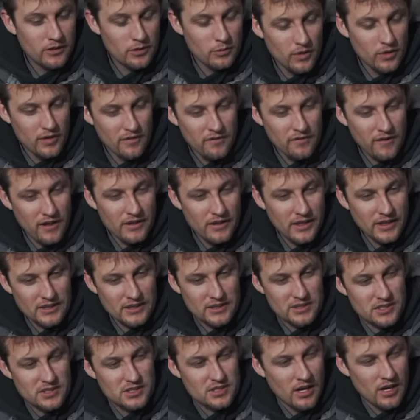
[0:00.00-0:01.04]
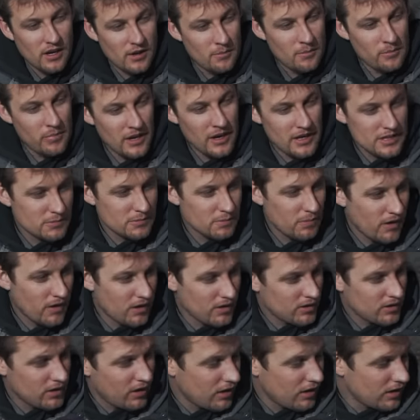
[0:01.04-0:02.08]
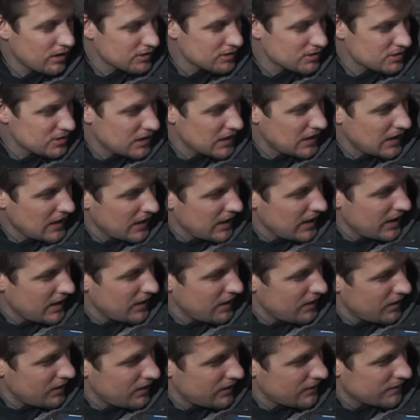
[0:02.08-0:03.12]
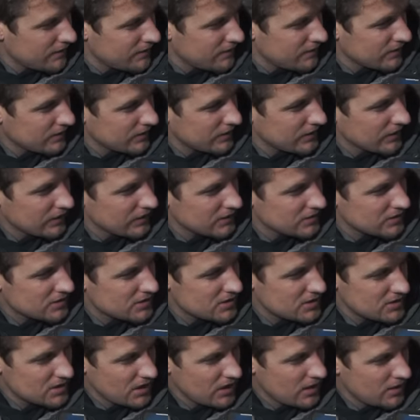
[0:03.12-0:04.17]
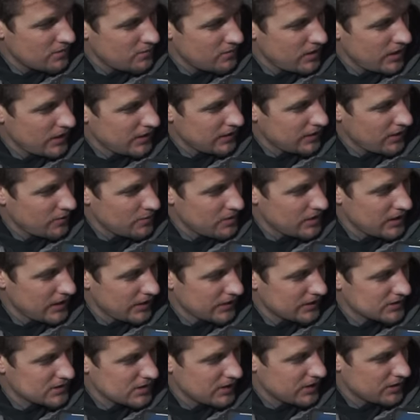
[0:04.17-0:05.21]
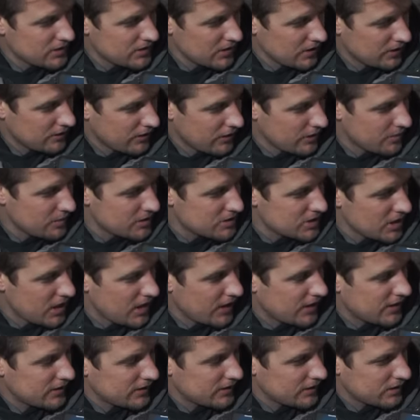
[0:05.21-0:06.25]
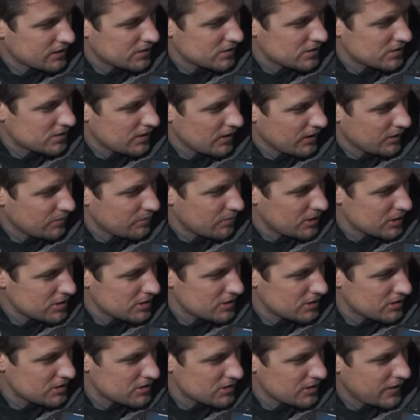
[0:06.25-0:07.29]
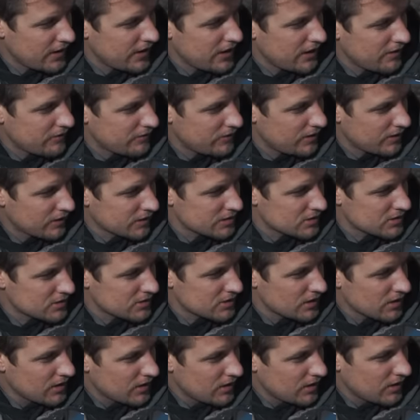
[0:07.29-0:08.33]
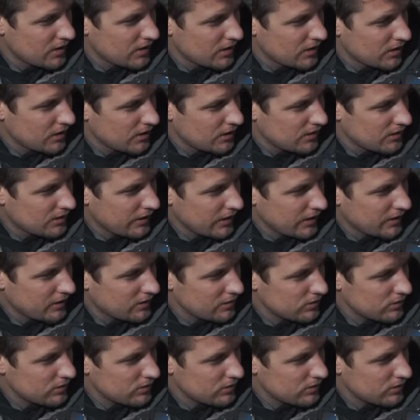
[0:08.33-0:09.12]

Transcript: dude, we found, like, some baseball cards today. Some, like, I mean, like I said, there's, like, a Letterman jacket. There's, like, mission stuff. There's, like...